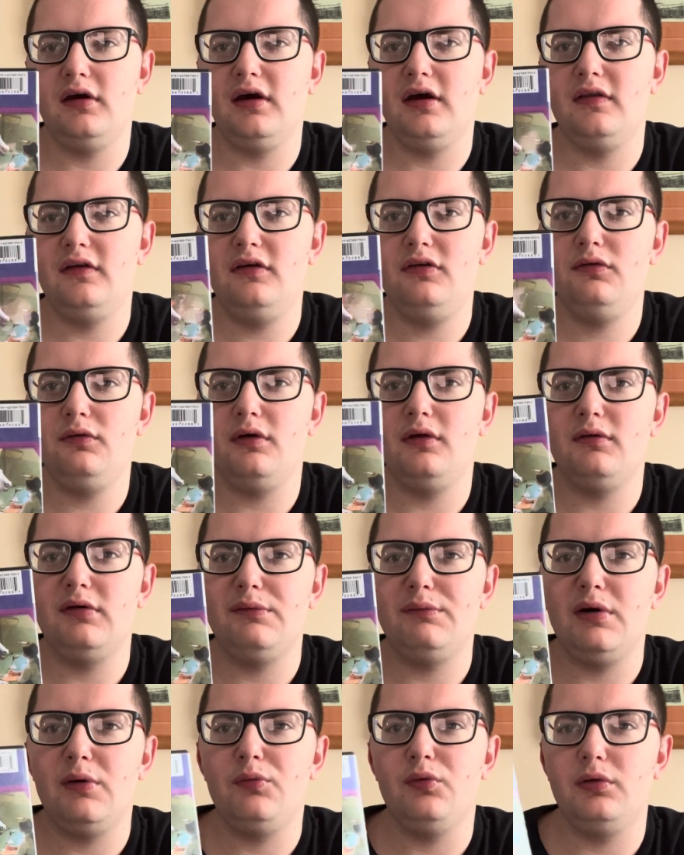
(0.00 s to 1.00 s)
This one my
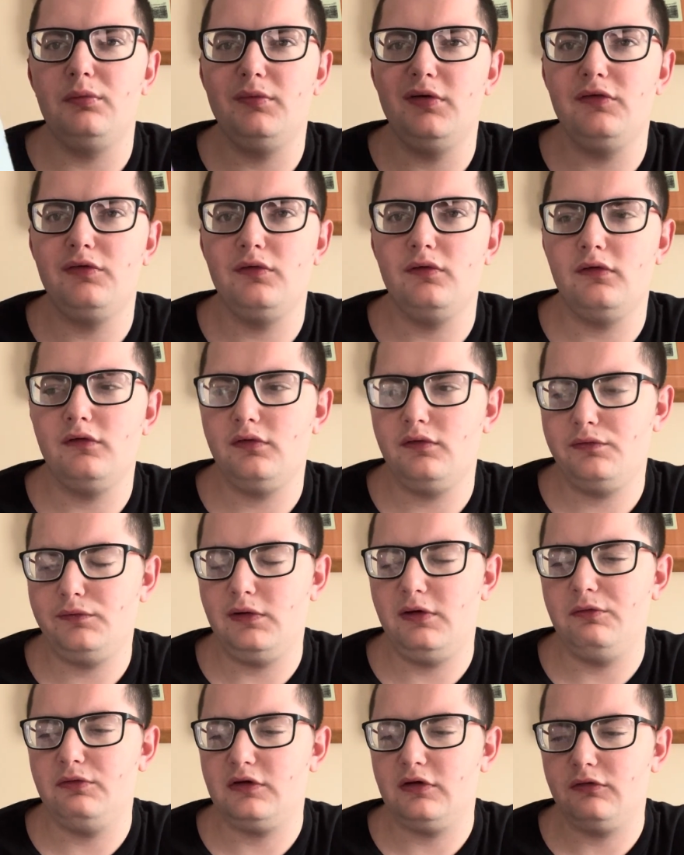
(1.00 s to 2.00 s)
mom ordered me from
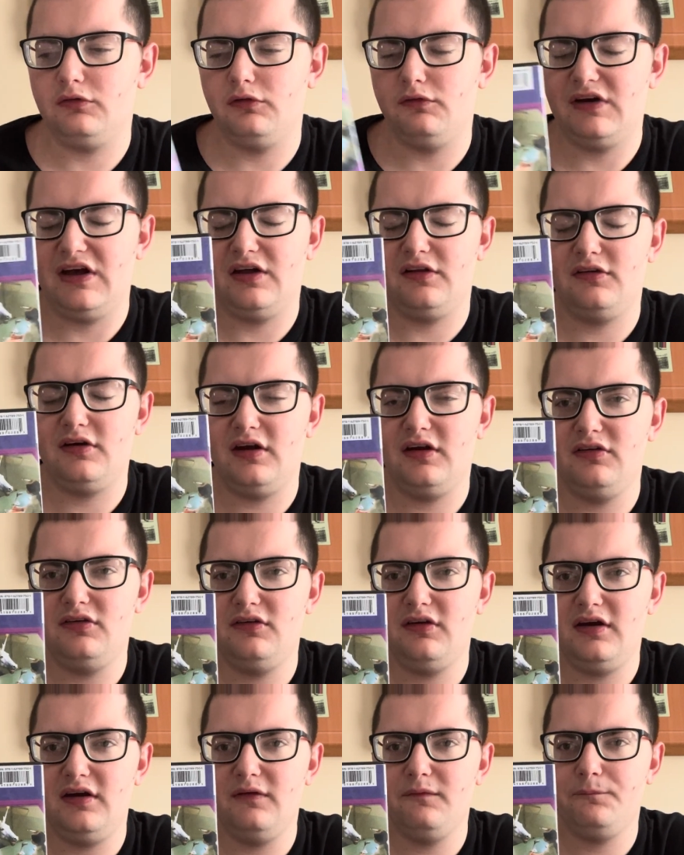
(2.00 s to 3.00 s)
Amazon for Valentine's
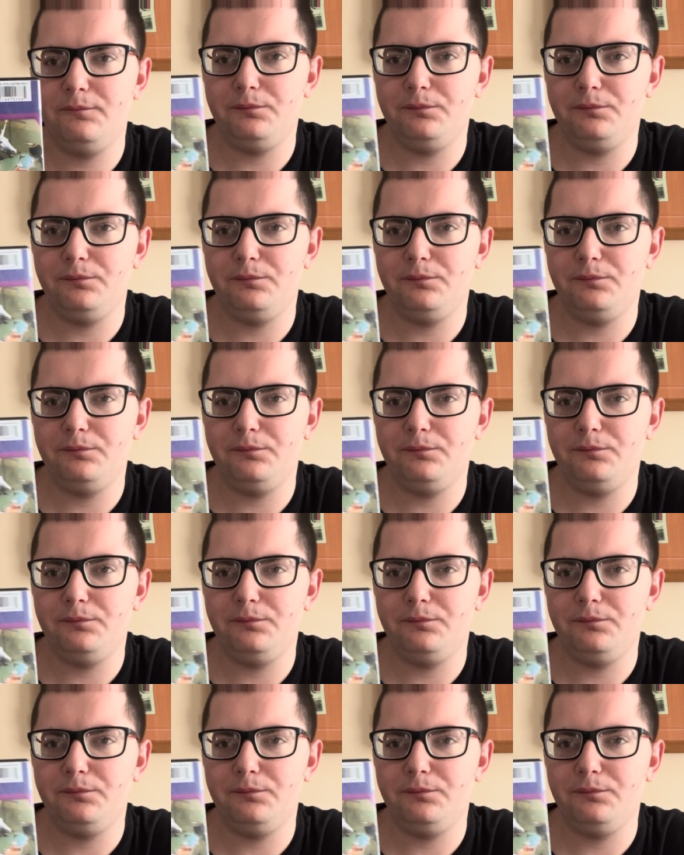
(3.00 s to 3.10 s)
Day.